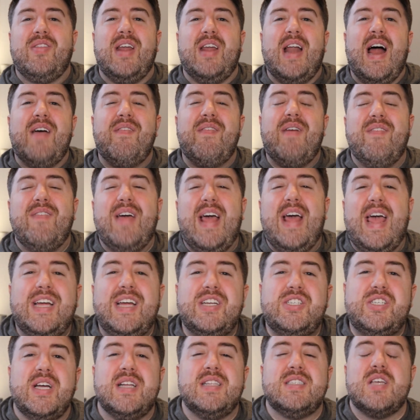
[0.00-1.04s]
And I've had
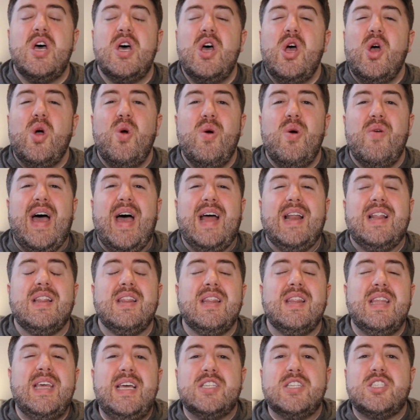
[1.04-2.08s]
agents who have had
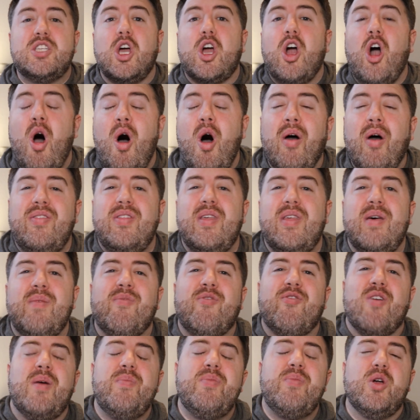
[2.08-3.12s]
leads calling them
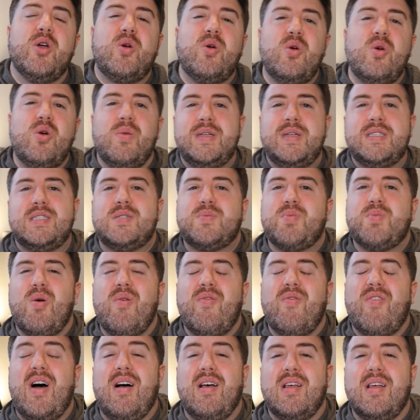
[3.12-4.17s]
from their Google business
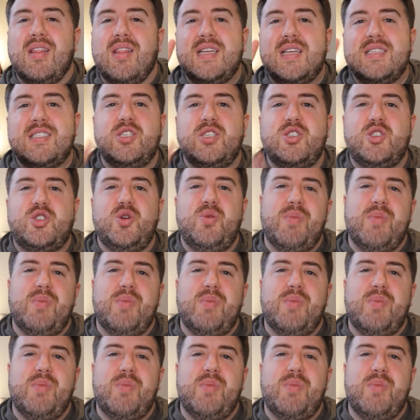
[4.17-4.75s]
profile in less than 2